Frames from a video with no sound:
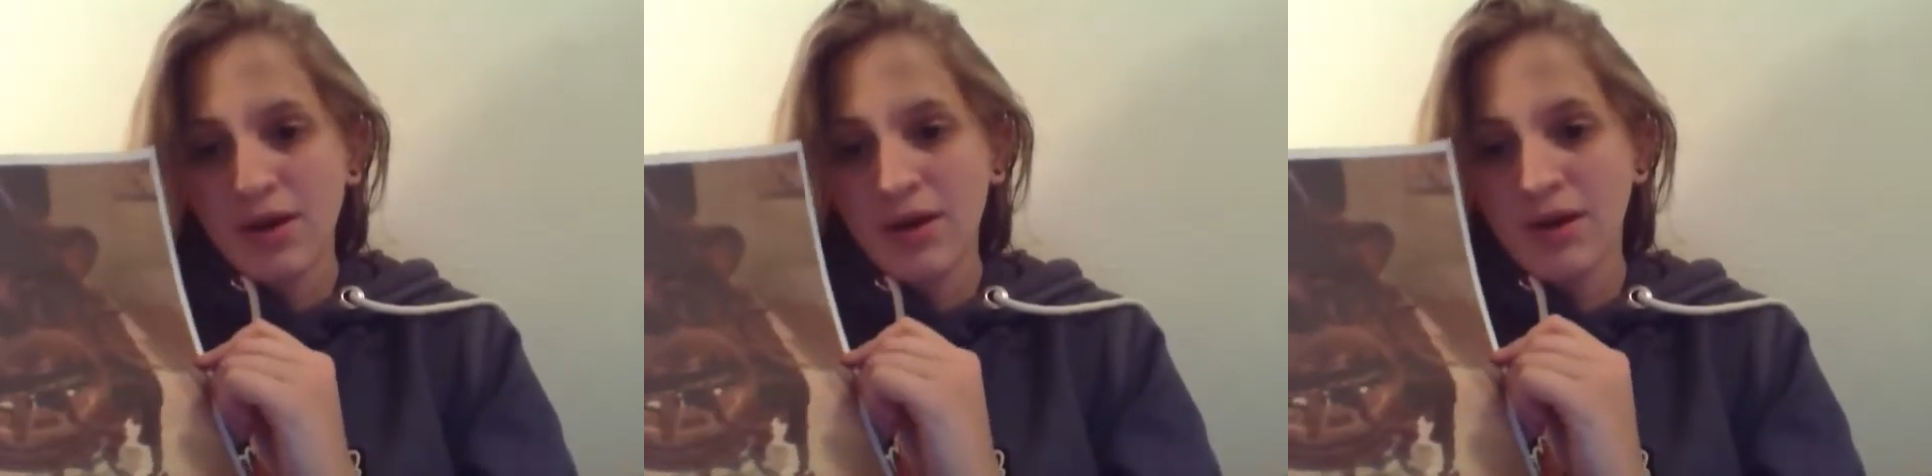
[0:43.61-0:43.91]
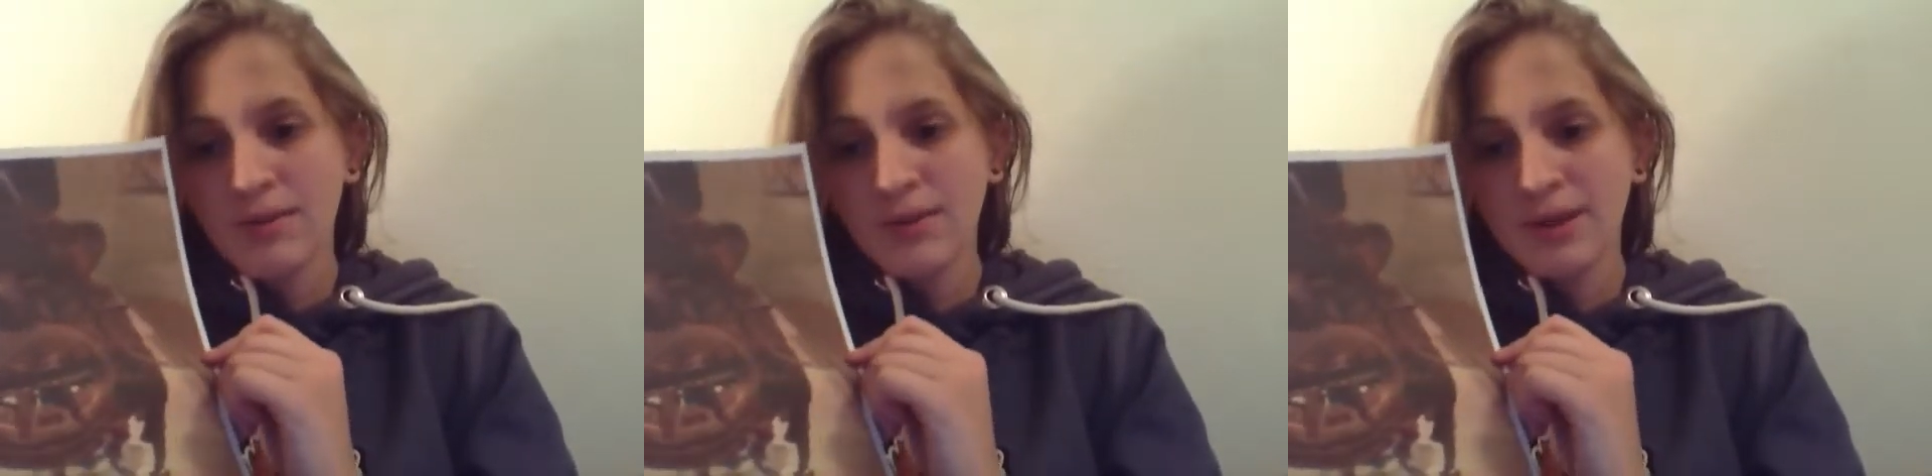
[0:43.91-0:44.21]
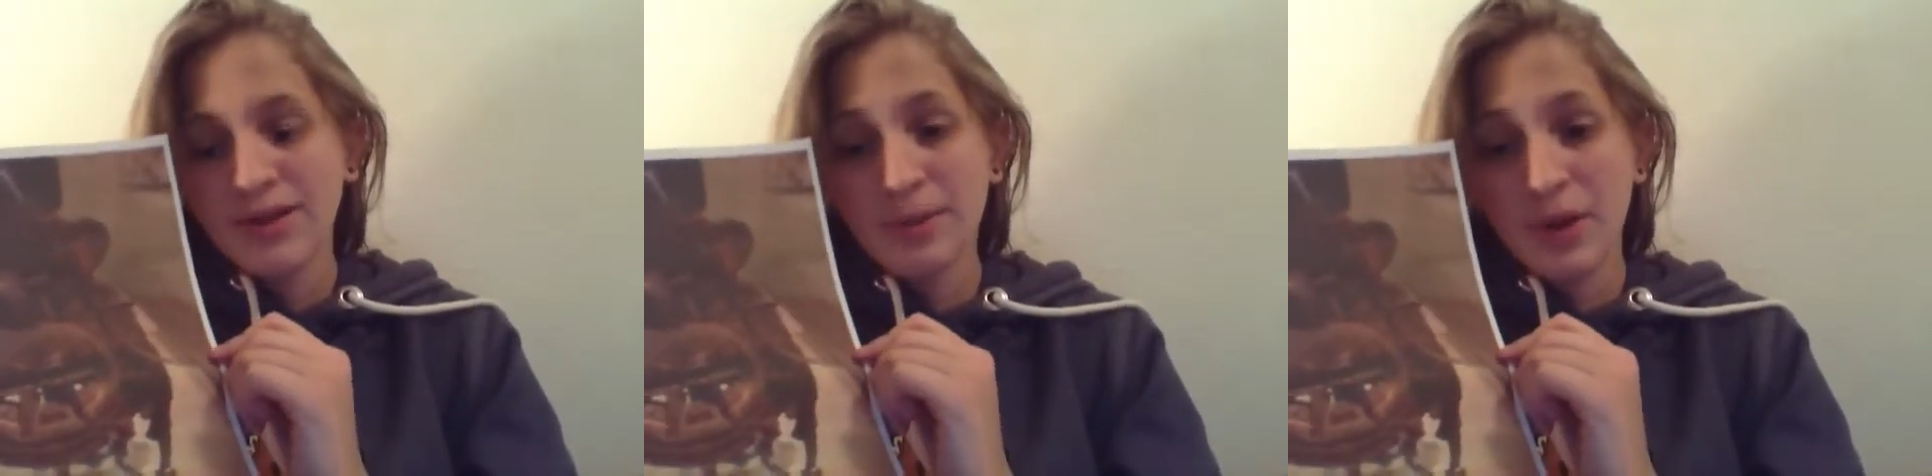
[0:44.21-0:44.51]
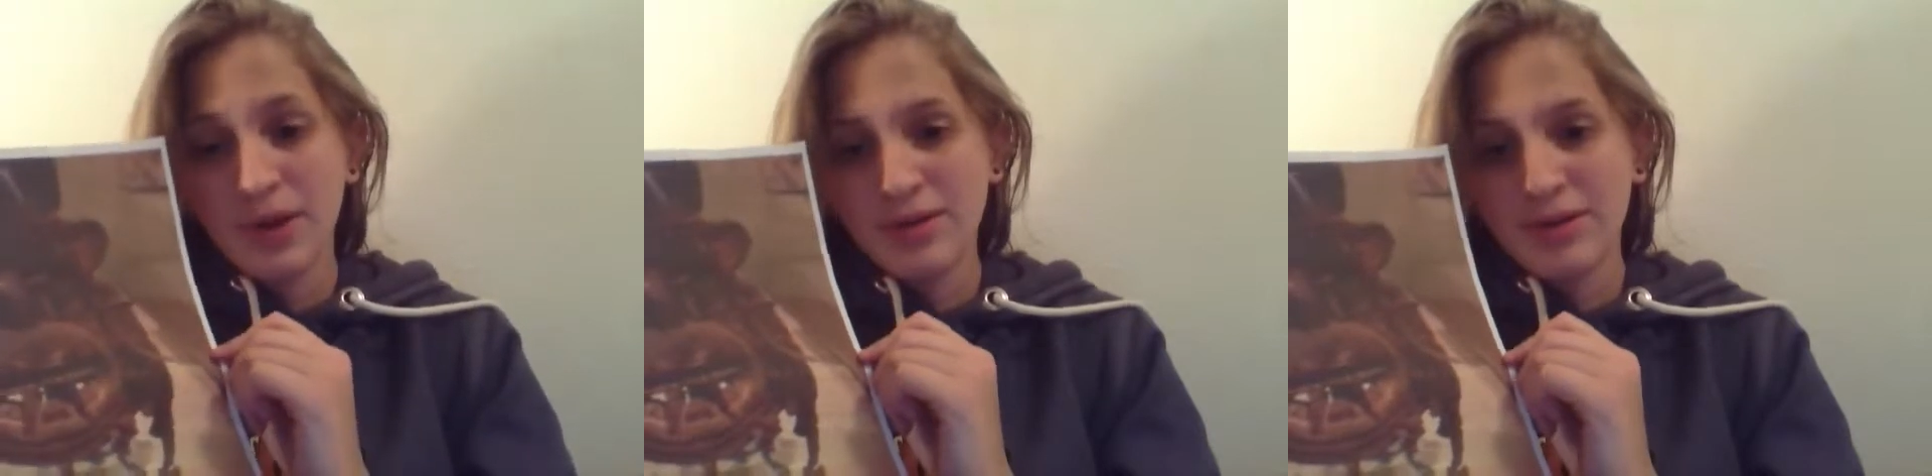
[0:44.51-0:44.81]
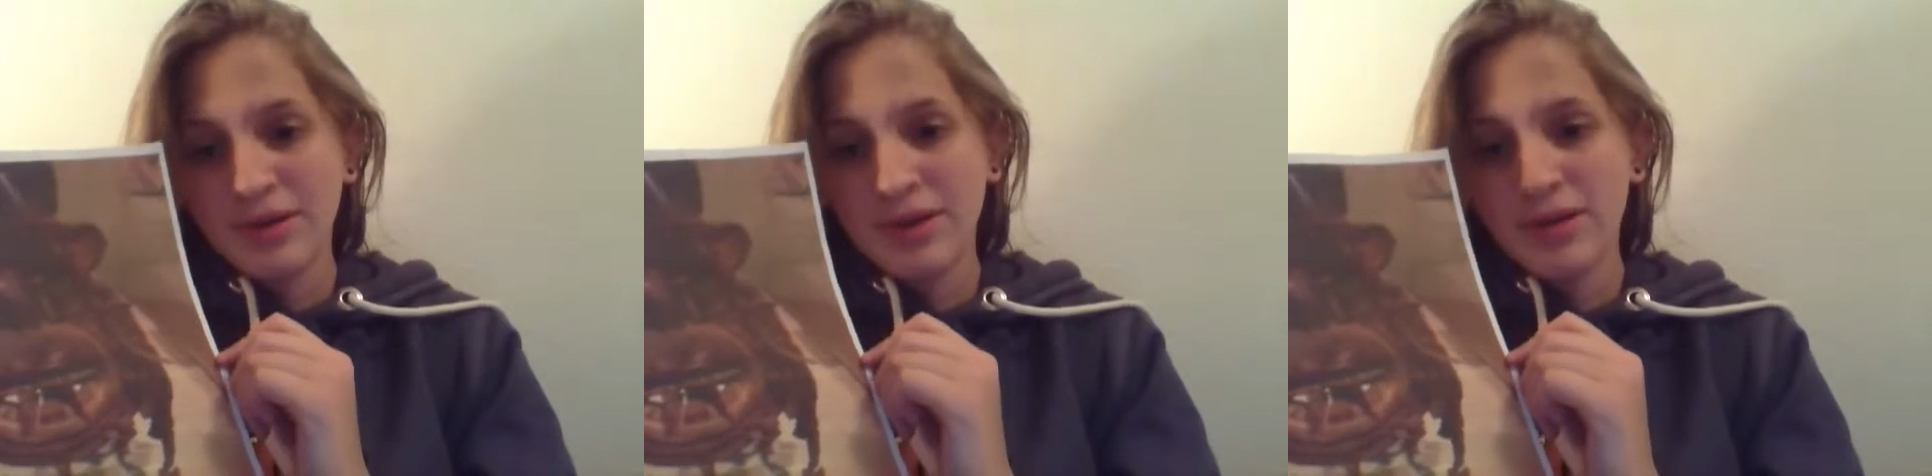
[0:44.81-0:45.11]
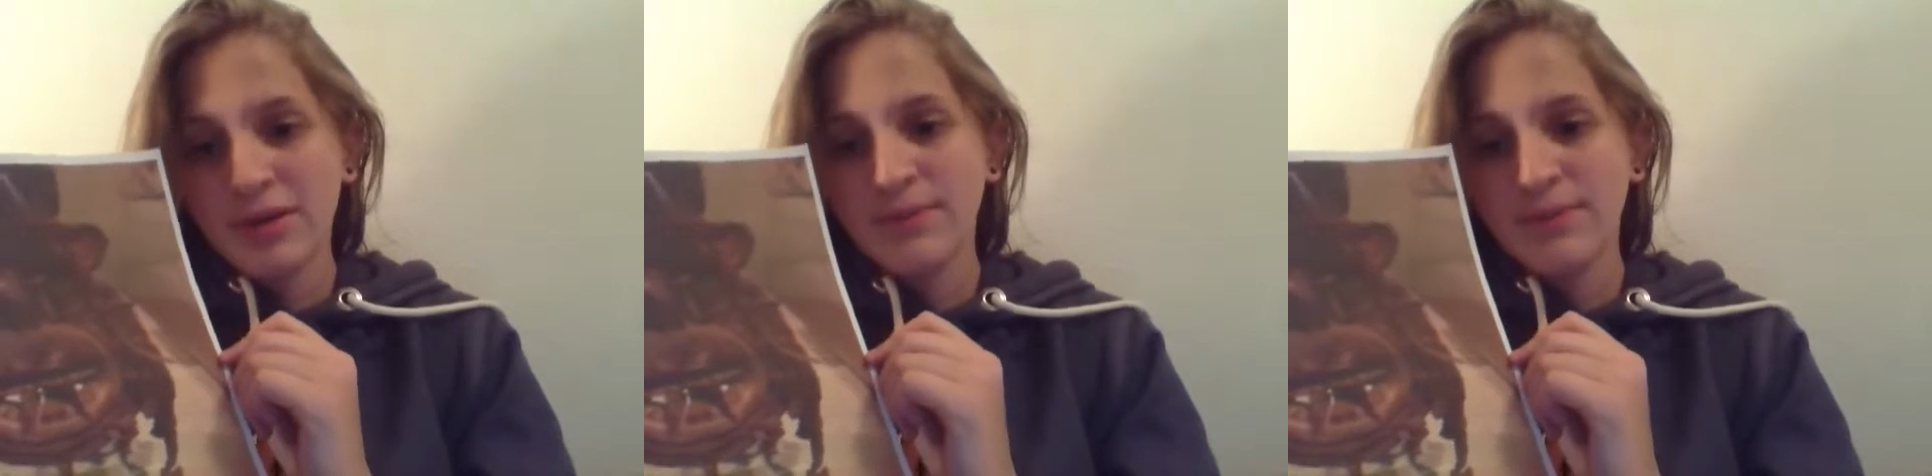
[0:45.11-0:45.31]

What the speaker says: like it's baring its teeth,